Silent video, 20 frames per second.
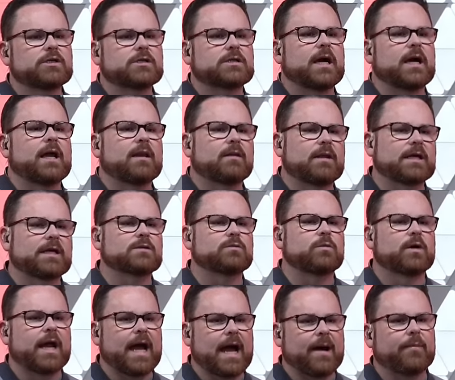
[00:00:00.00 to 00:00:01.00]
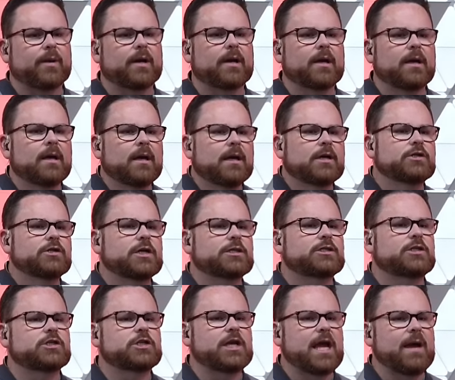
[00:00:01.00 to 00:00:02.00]
got that's what happened.
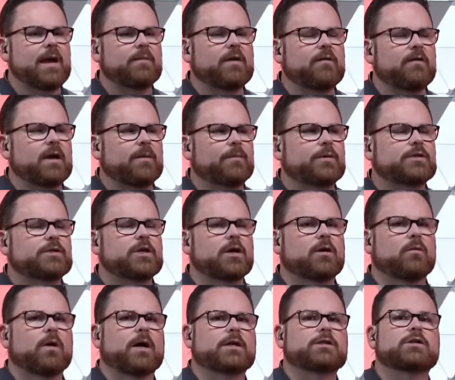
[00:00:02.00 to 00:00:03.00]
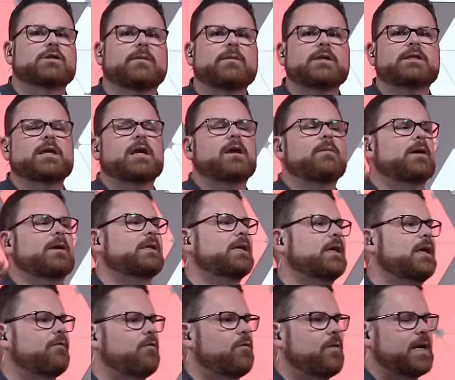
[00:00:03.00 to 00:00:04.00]
Justin Jam giving up a tier one. So let me tell you about the
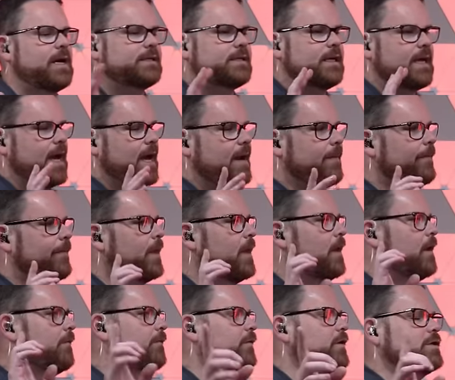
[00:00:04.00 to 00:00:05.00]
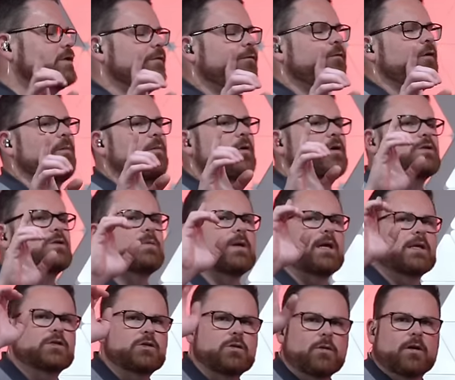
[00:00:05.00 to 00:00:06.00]
giveaways again. First and foremost, we
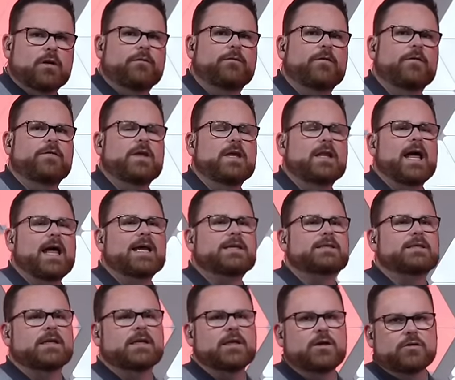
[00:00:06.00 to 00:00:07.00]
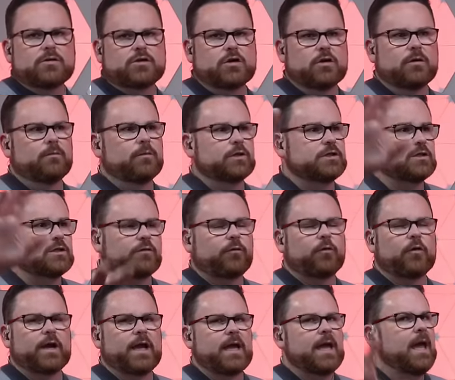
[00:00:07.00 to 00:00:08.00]
get 250 likes at YouTube, which is
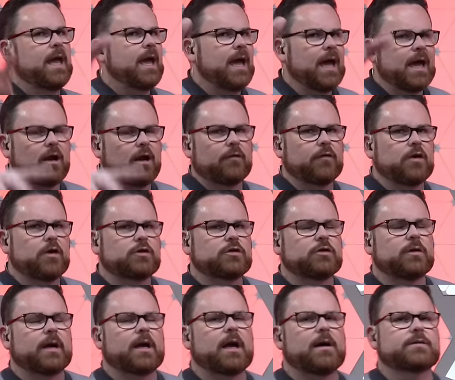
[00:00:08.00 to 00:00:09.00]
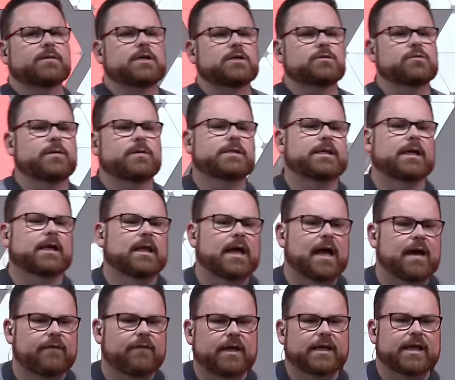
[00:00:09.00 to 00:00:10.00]
free. Head over to youtube.com slash
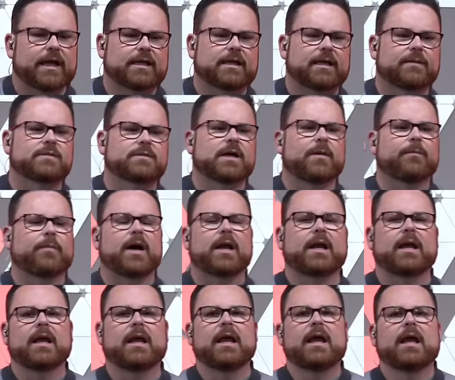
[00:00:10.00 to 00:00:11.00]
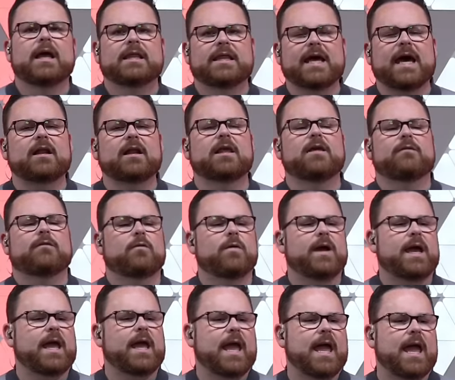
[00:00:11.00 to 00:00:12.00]
Live, hit that thumbs up button. That'll give
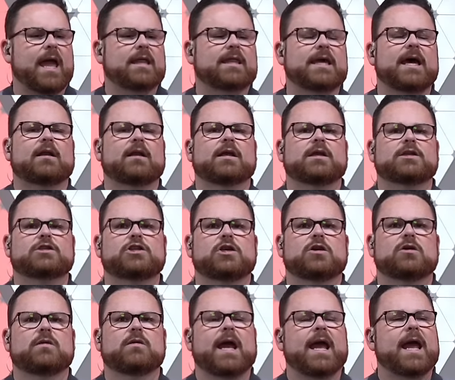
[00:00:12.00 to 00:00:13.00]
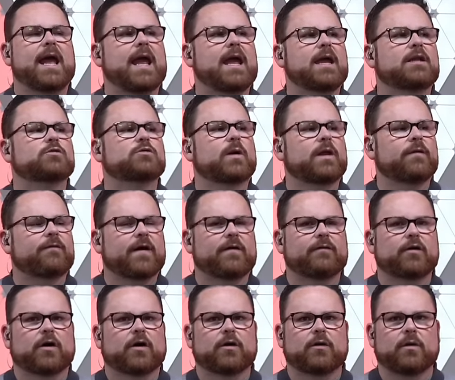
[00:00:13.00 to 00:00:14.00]
away a that'll get you a
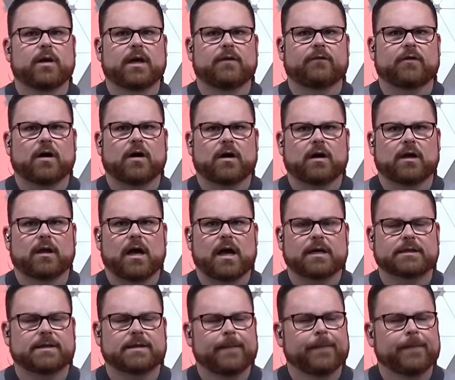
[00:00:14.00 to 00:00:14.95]
$25 new gift card unlocked.